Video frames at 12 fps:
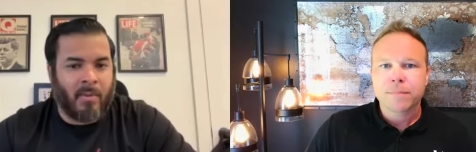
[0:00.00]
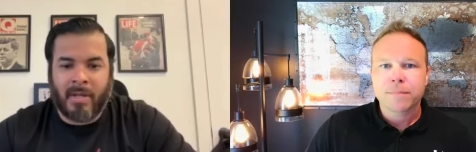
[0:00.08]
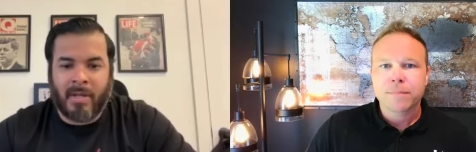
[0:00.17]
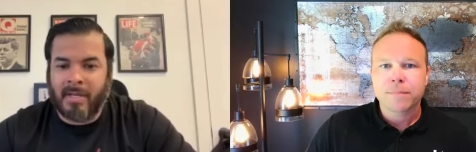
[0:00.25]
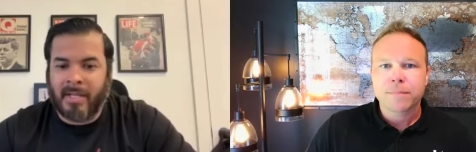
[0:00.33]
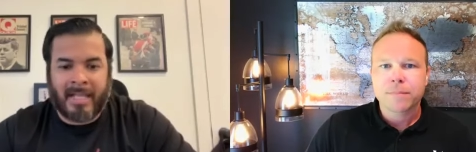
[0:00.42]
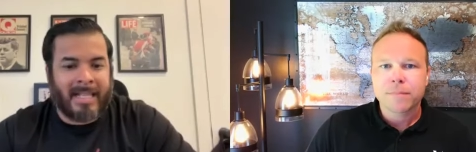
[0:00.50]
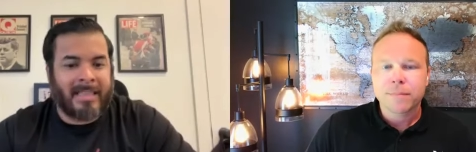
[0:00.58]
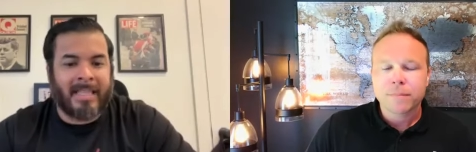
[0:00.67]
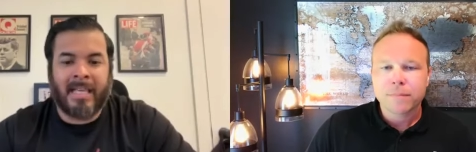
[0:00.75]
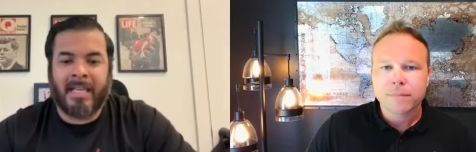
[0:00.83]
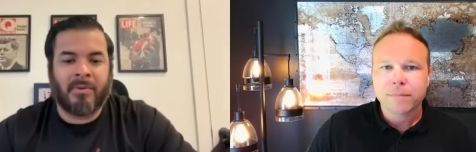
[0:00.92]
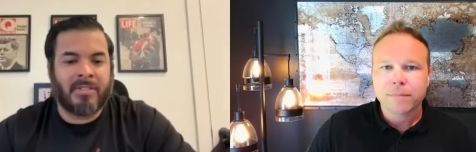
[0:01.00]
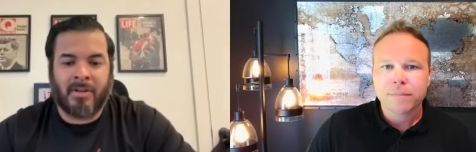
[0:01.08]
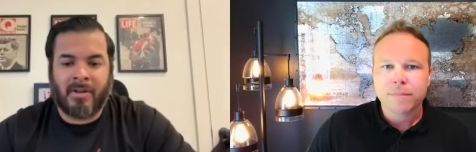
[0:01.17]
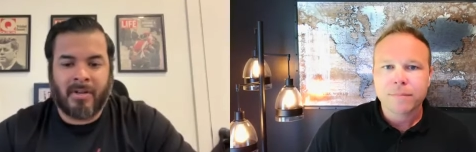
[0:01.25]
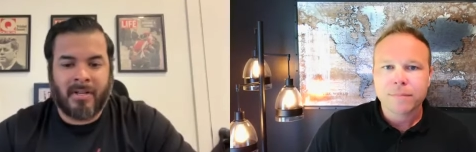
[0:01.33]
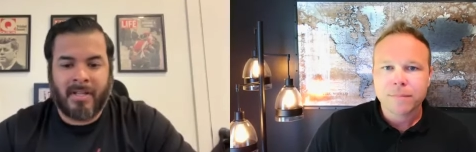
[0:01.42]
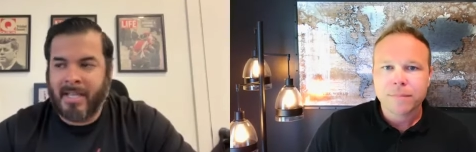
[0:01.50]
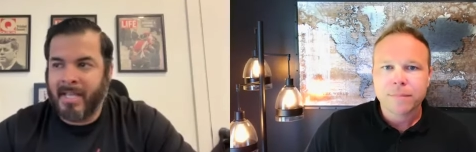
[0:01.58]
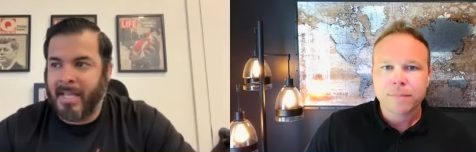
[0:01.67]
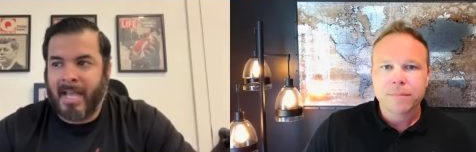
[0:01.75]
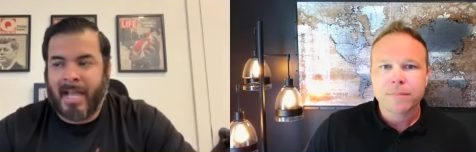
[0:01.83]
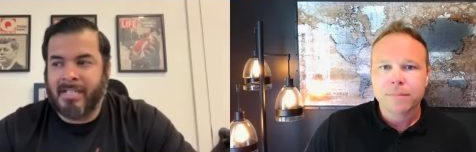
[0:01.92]
Speaker 1: I don't want anything in return.
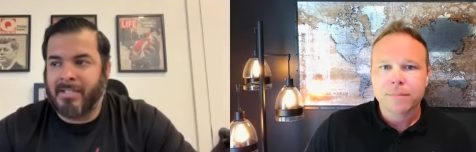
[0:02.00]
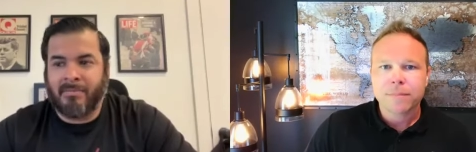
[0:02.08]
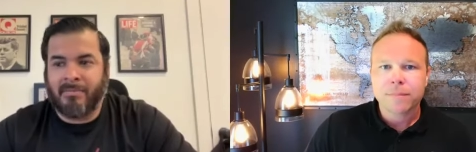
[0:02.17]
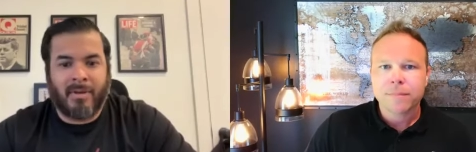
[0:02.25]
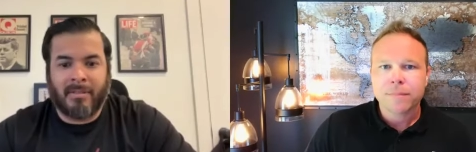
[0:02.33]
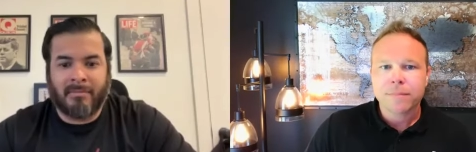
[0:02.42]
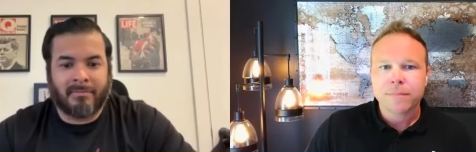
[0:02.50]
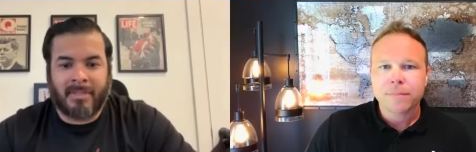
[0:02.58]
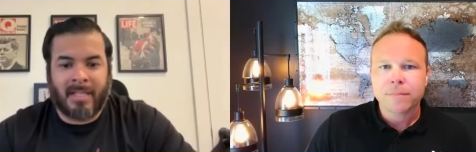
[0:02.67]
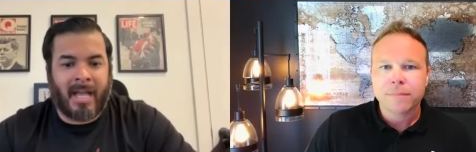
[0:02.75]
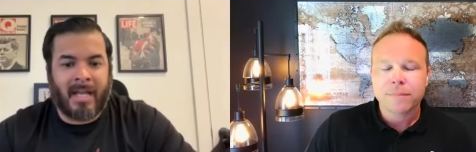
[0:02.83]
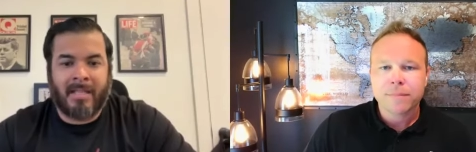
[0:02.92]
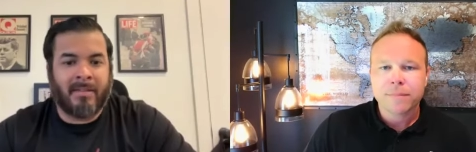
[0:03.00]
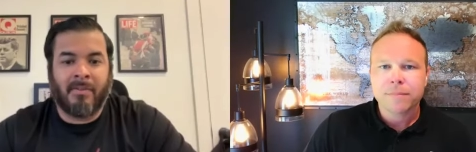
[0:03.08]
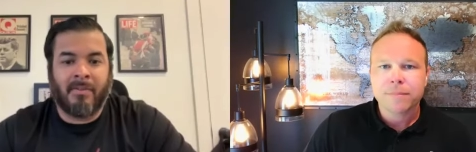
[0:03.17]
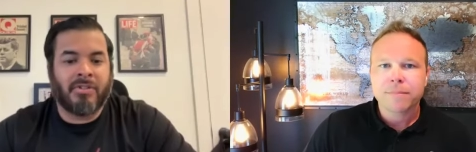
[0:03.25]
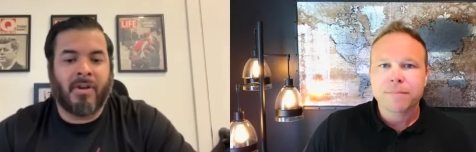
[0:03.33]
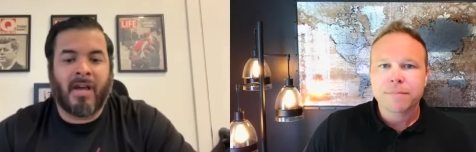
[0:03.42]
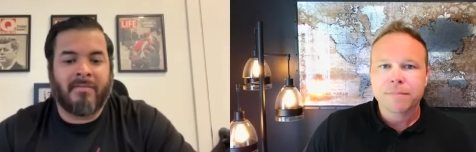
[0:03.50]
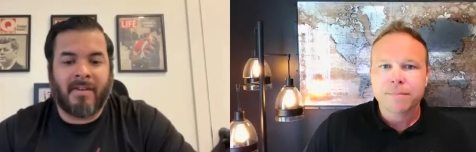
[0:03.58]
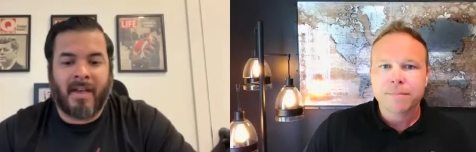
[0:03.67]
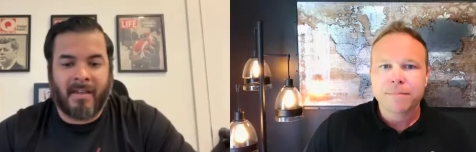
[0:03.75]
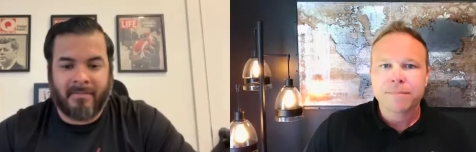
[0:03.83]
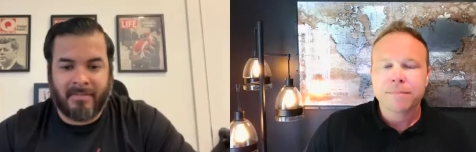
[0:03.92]
I just want the, the virtual high
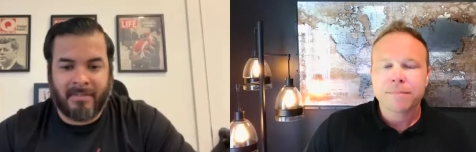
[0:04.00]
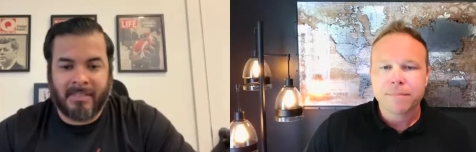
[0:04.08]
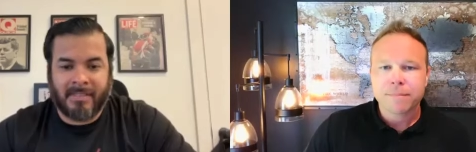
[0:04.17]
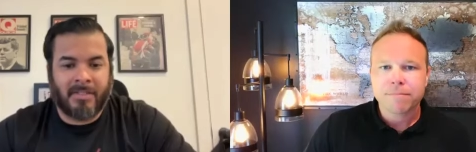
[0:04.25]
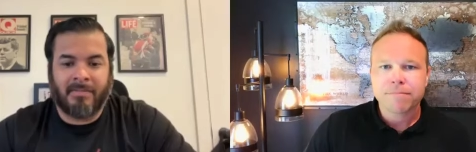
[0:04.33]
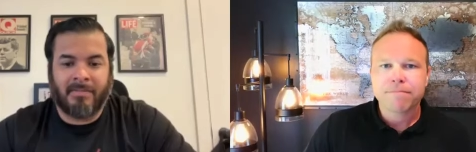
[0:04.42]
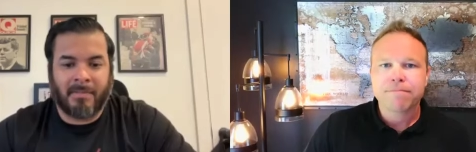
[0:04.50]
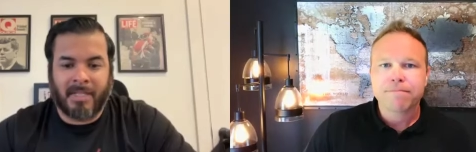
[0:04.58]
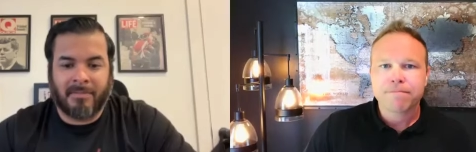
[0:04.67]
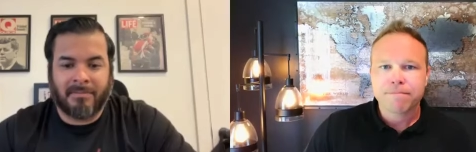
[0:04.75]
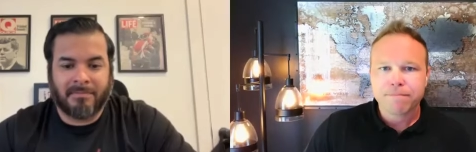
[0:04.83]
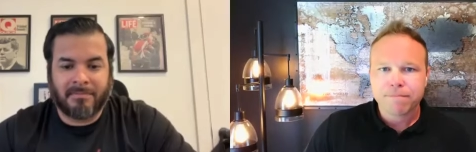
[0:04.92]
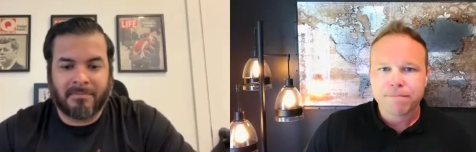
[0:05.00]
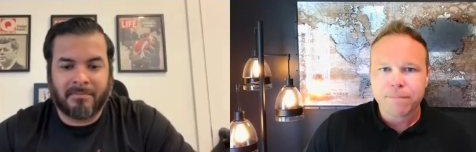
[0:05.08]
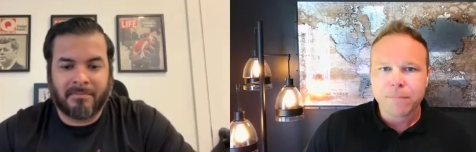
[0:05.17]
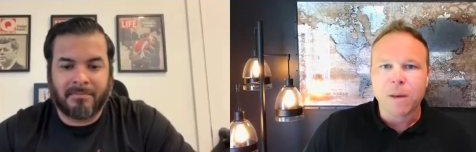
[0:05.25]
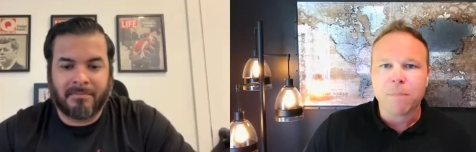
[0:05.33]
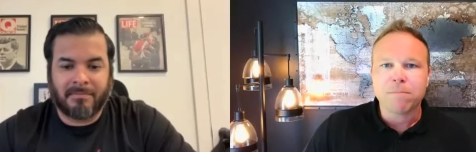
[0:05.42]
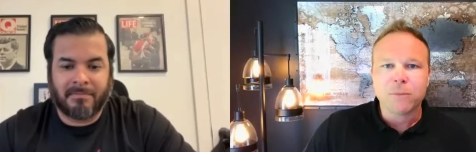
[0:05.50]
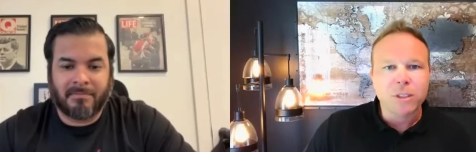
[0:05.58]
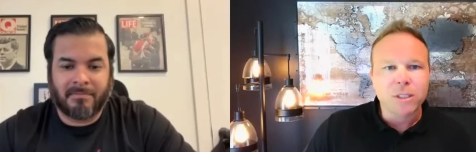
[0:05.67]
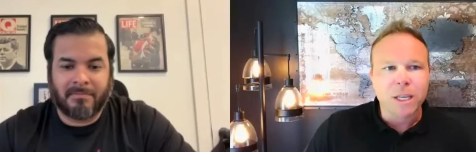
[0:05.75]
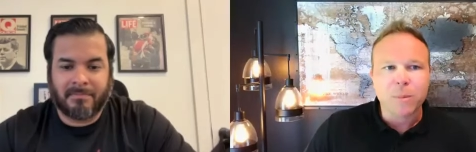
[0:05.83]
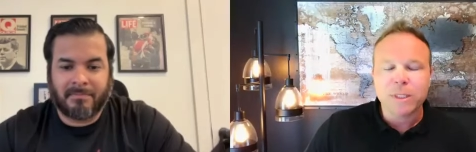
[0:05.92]
five is good for me.
Speaker 2: Yep.
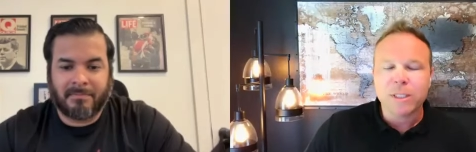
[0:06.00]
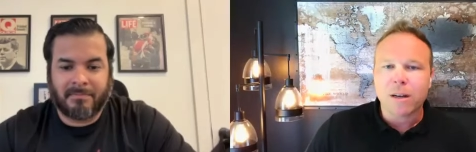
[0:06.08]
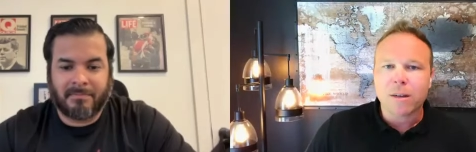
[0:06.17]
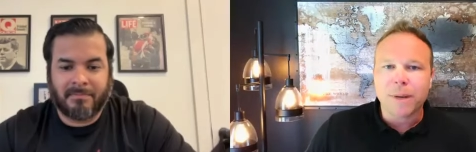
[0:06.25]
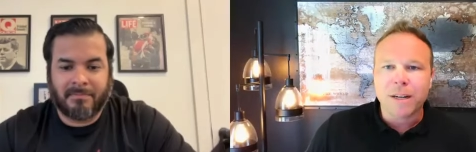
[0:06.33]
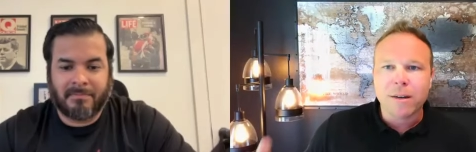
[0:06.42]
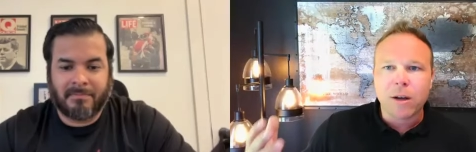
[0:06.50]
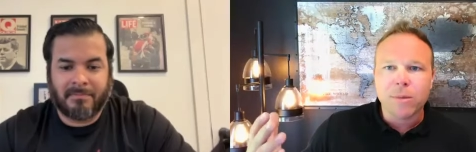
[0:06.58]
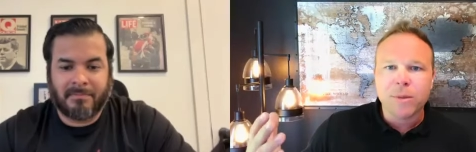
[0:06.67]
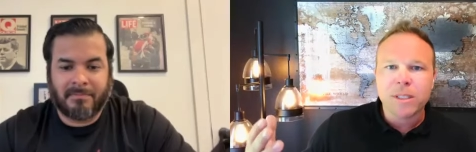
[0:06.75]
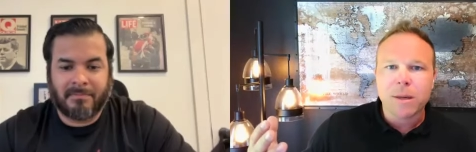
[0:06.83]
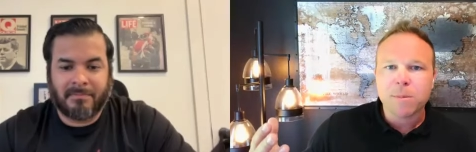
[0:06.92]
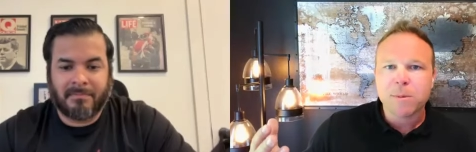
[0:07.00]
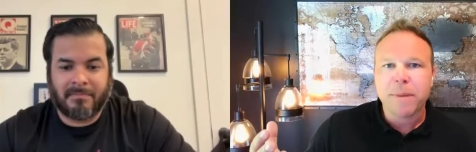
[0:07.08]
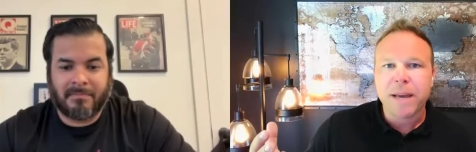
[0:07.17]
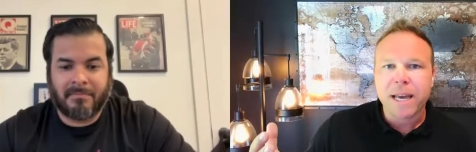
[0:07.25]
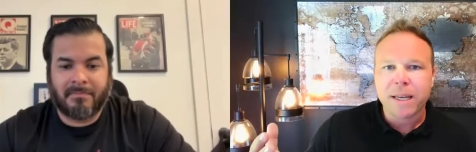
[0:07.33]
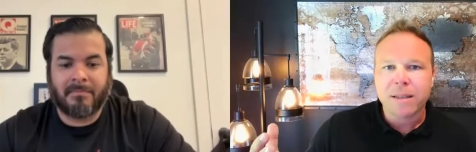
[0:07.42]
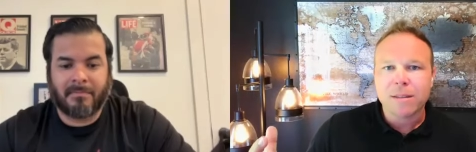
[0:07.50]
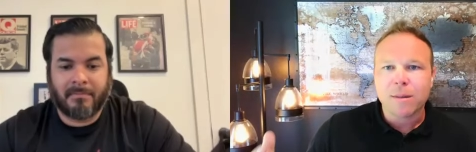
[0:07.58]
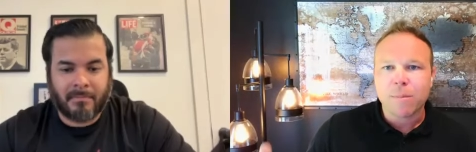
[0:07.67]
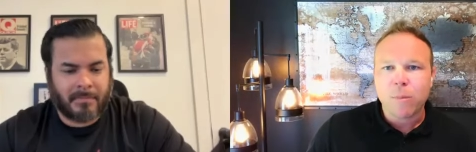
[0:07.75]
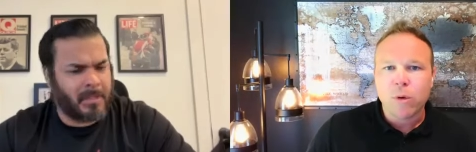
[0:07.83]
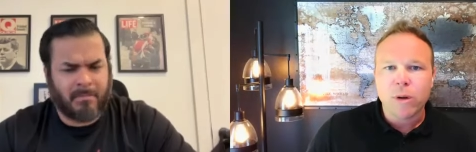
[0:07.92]
Just like we talked about, it always comes back at
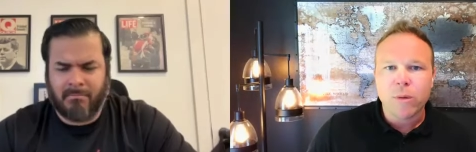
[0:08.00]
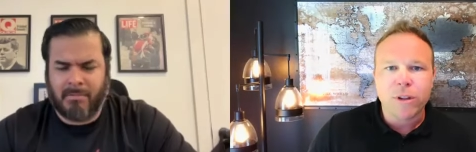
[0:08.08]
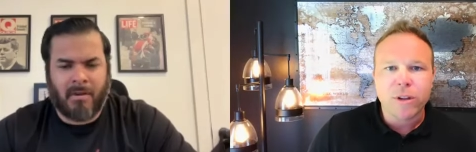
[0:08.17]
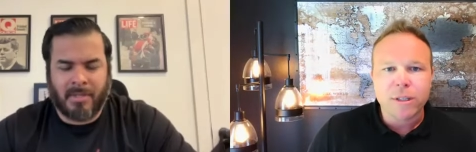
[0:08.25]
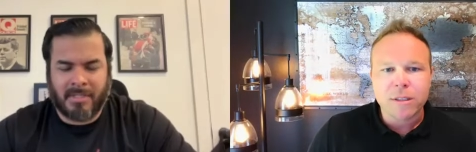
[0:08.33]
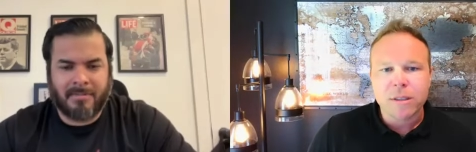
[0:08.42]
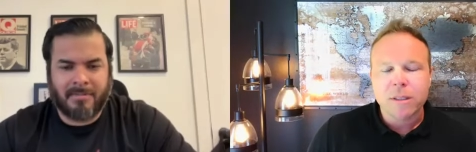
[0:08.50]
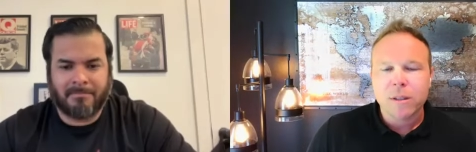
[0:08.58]
some point, whether it's